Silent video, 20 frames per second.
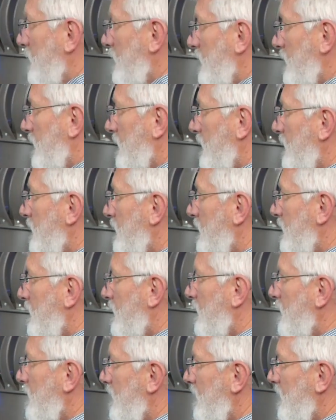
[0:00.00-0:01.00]

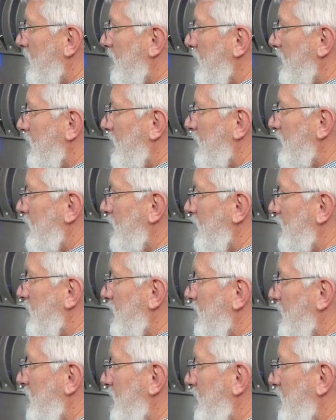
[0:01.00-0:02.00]

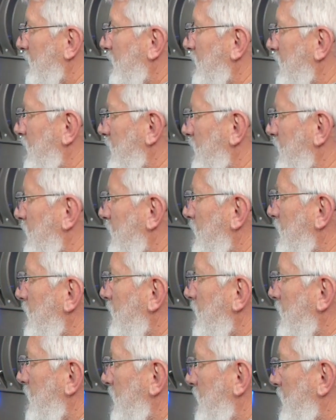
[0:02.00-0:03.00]

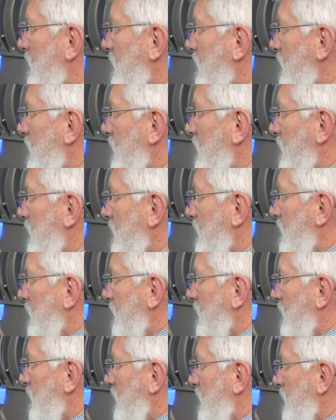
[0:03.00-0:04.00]

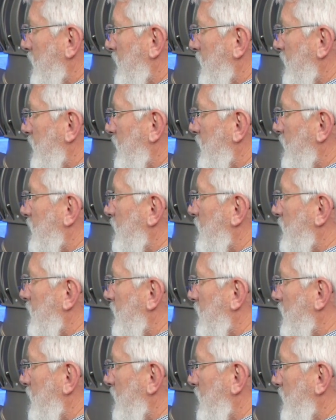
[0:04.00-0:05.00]

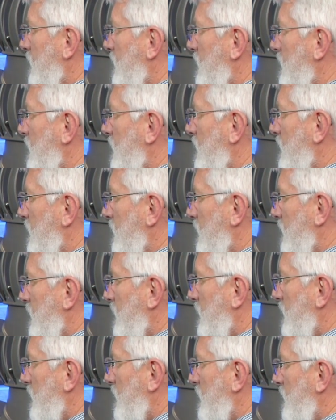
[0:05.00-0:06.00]

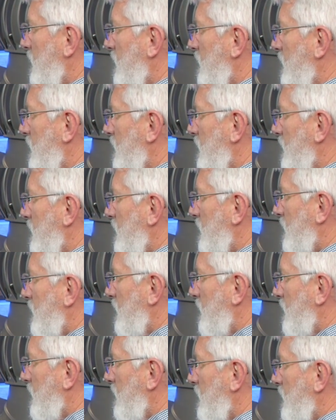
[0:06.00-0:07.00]

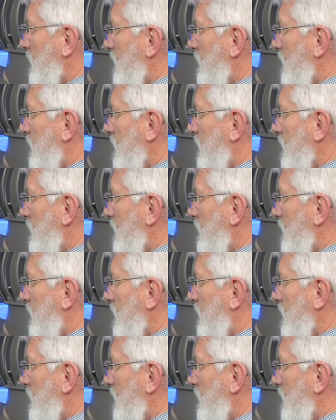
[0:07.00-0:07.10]
The person shown says nothing.